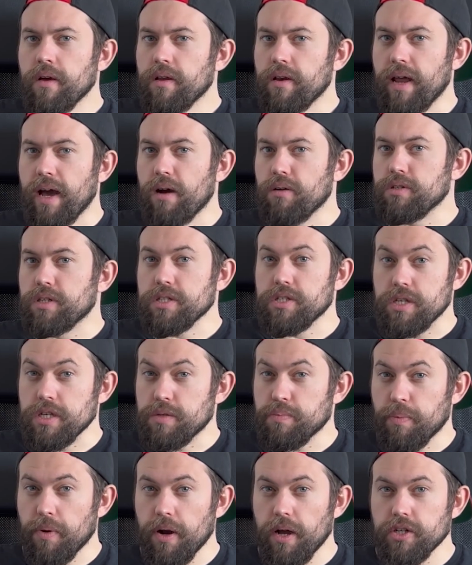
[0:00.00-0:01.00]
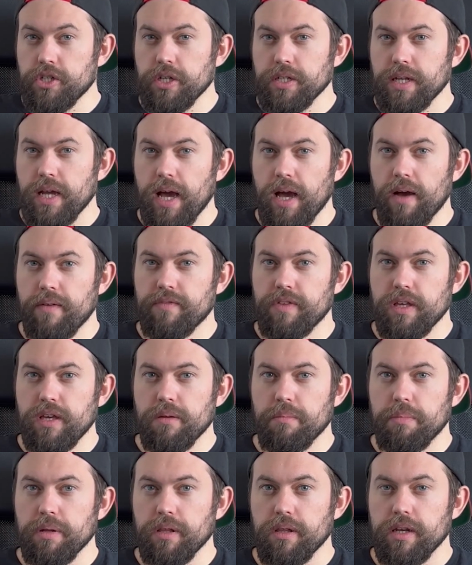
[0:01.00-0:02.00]
Now, does this project have the
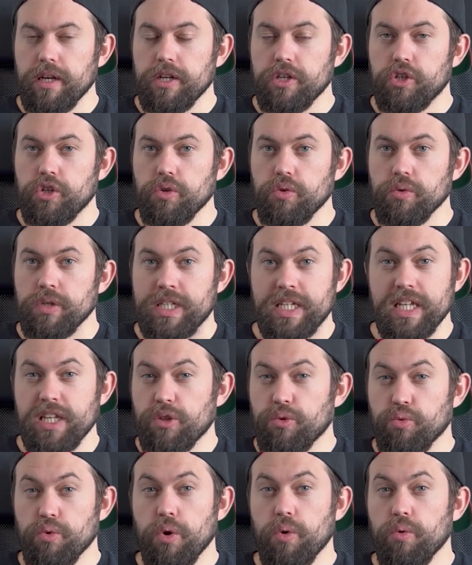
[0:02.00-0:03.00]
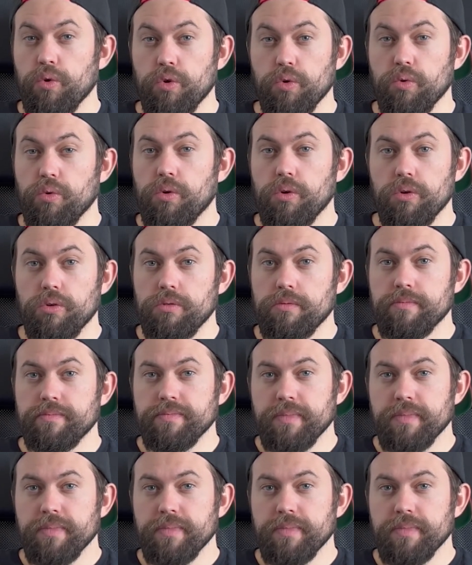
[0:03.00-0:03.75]
ability to dethrone Google?